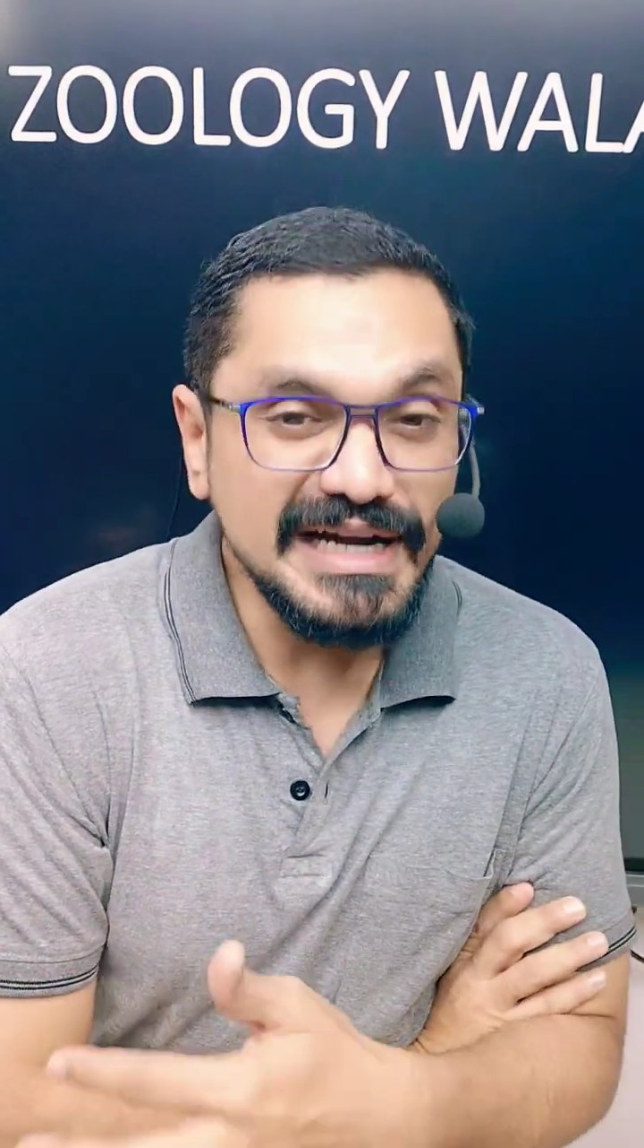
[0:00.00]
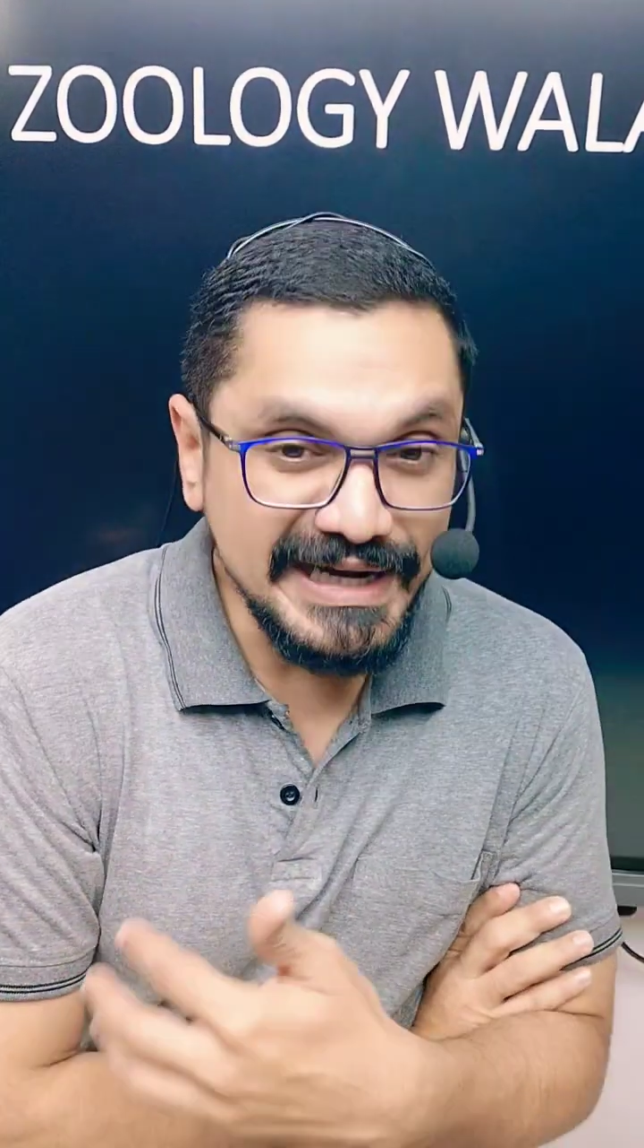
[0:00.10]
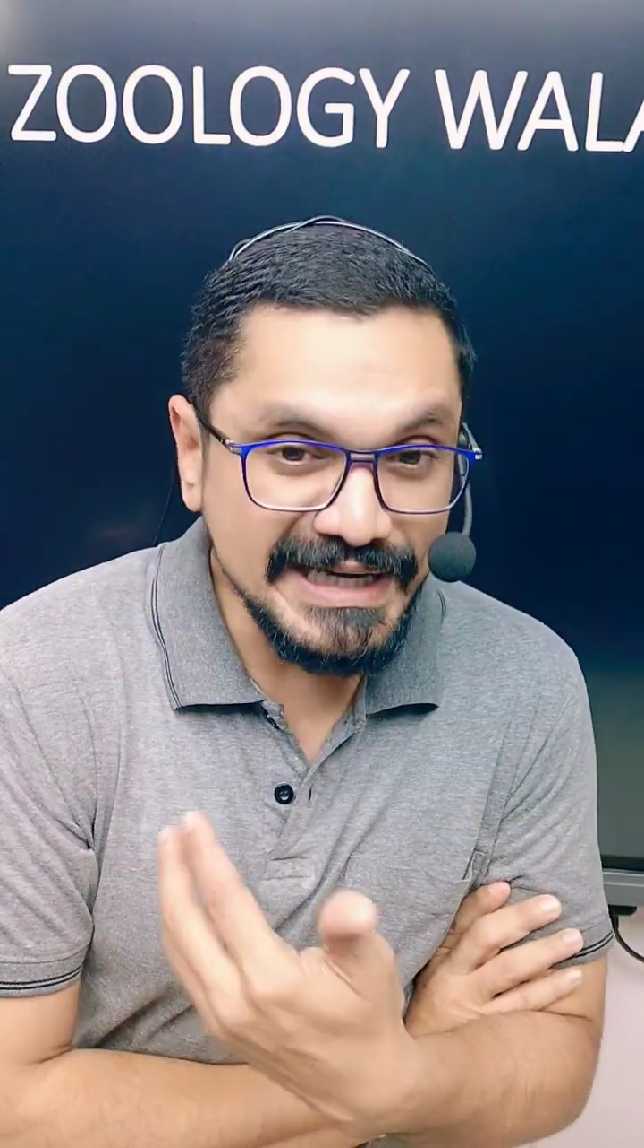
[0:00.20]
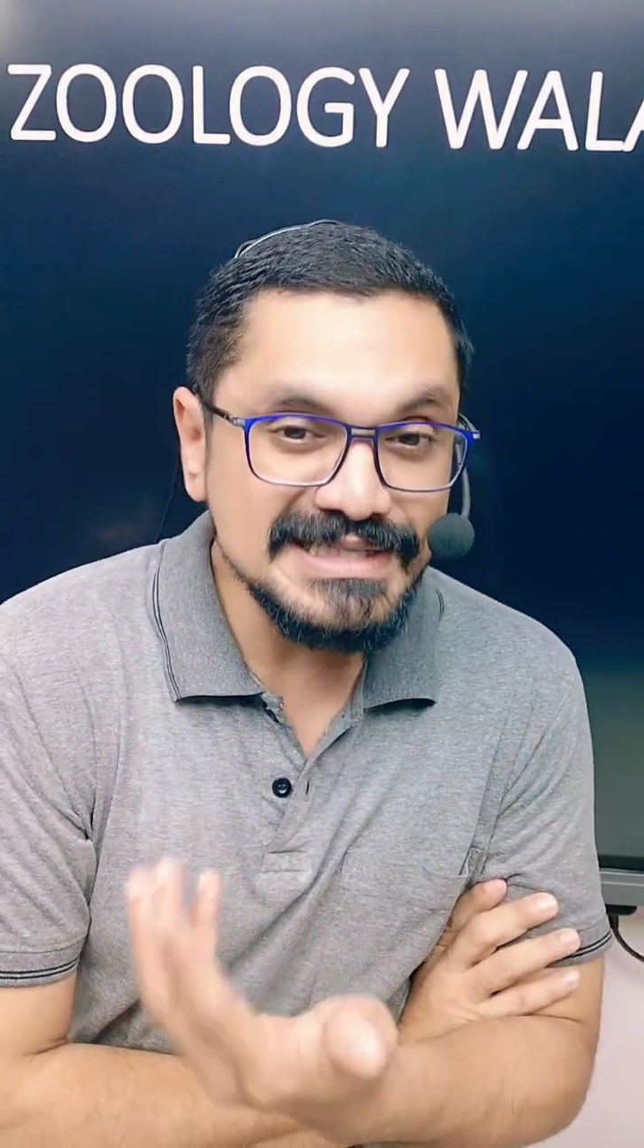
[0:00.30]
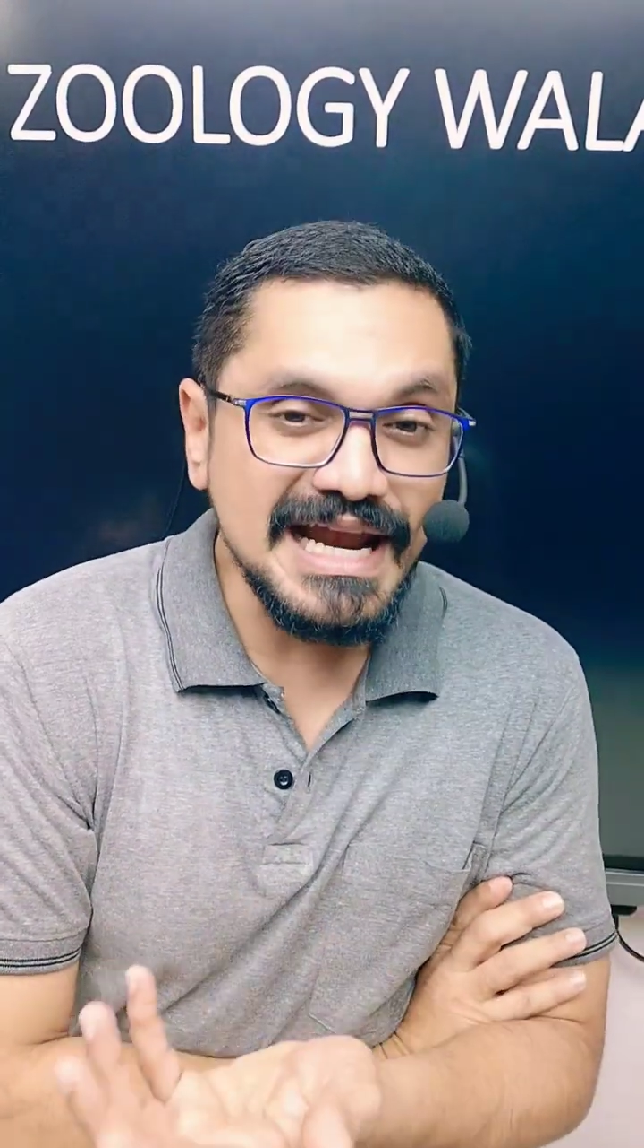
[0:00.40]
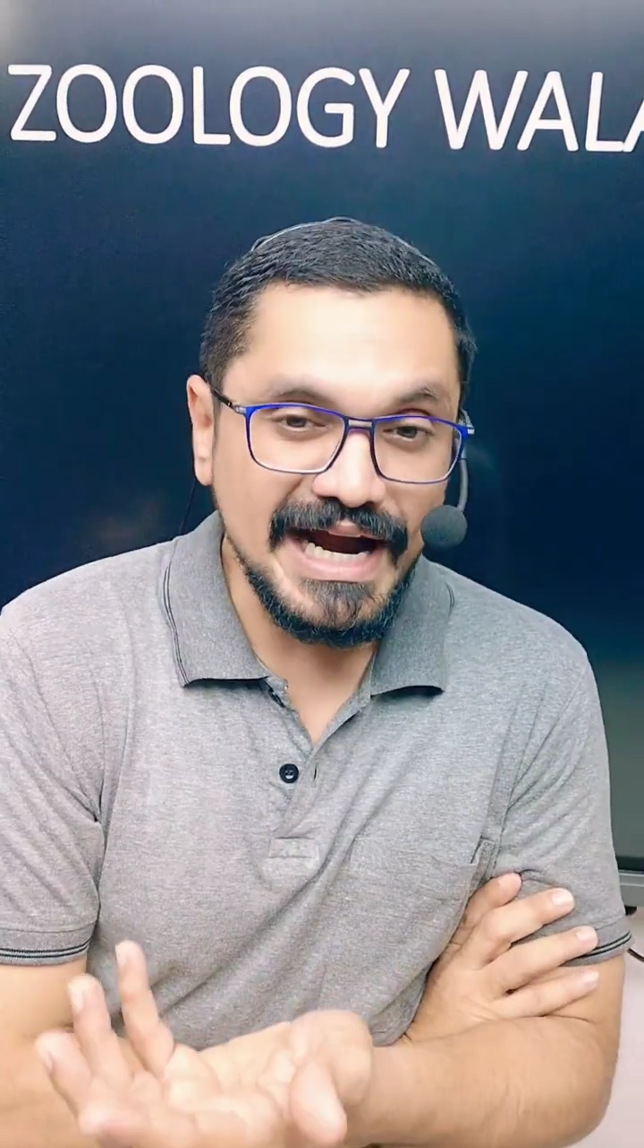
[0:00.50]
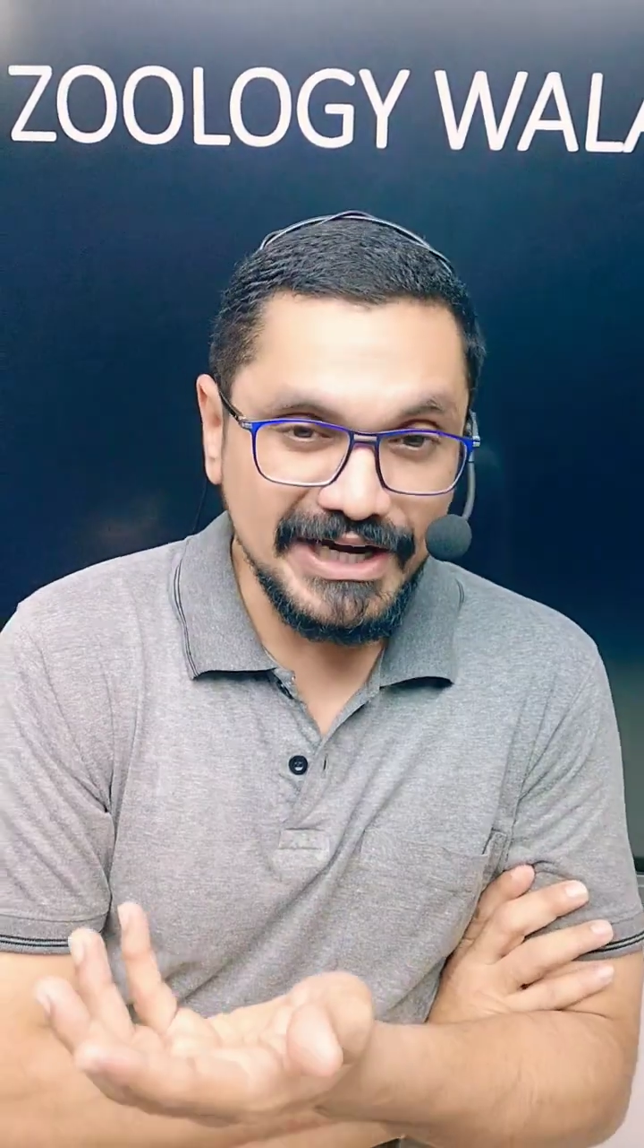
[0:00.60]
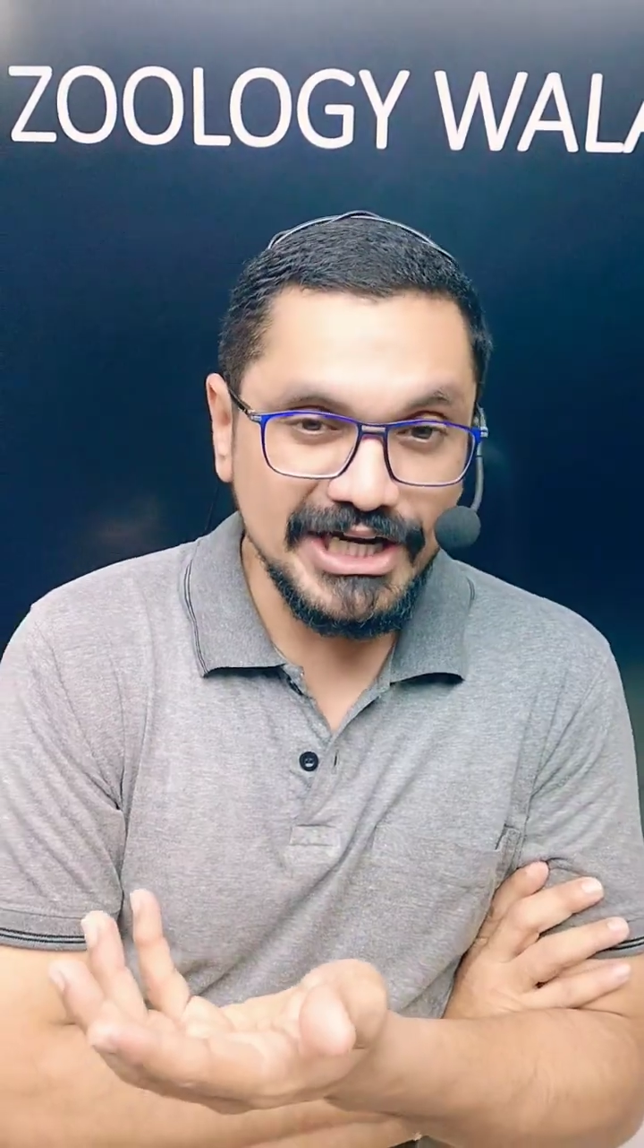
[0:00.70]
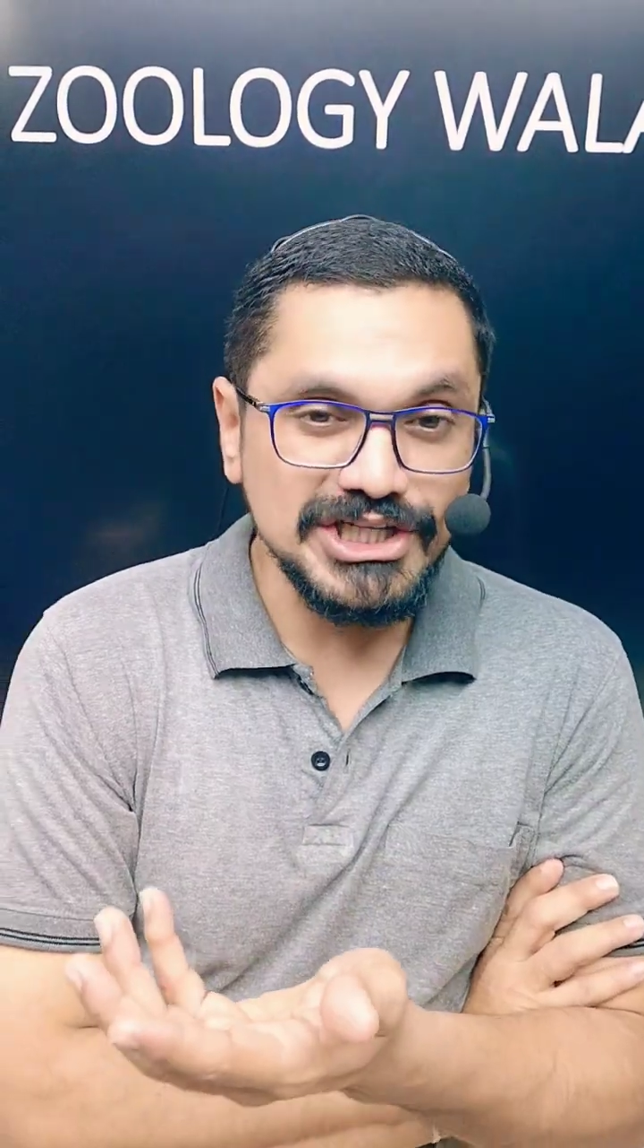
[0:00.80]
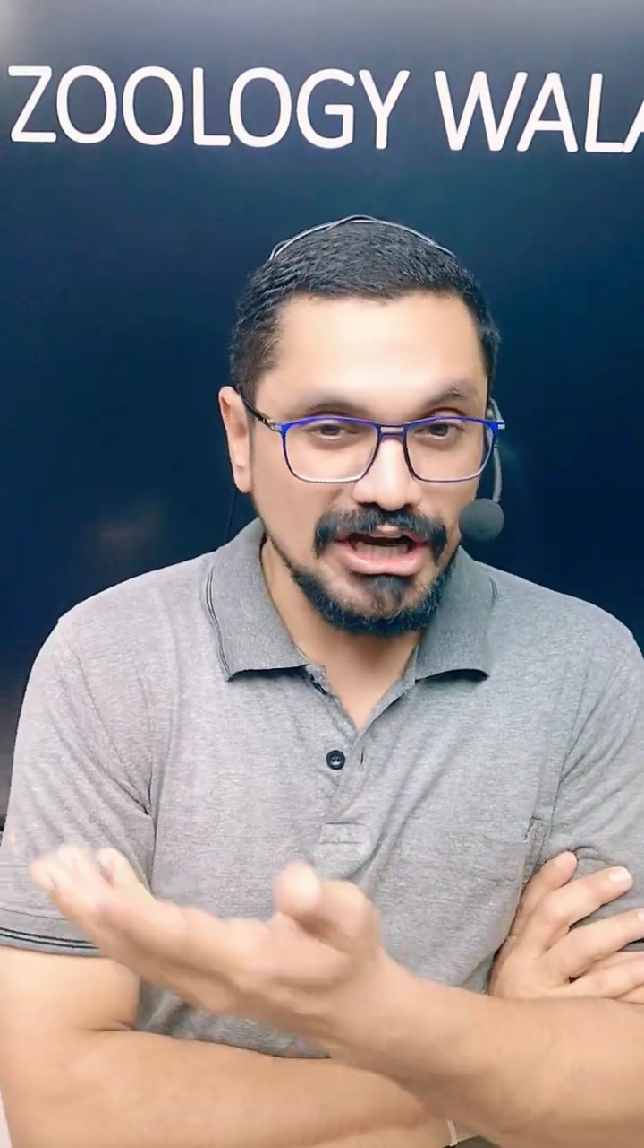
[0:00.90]
intense
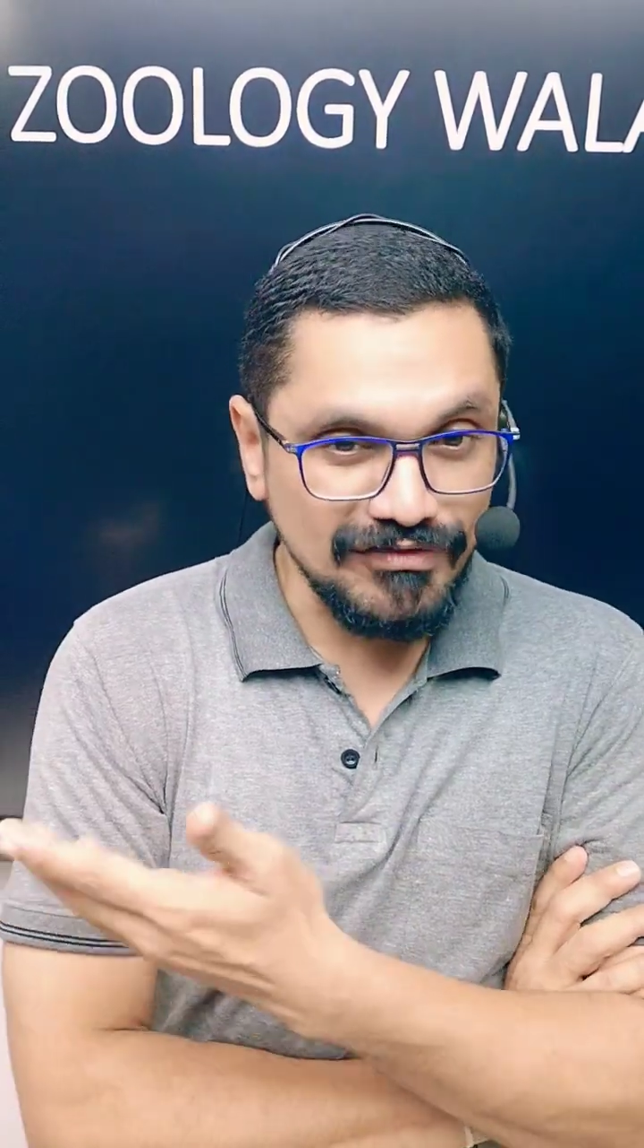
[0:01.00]
lactation,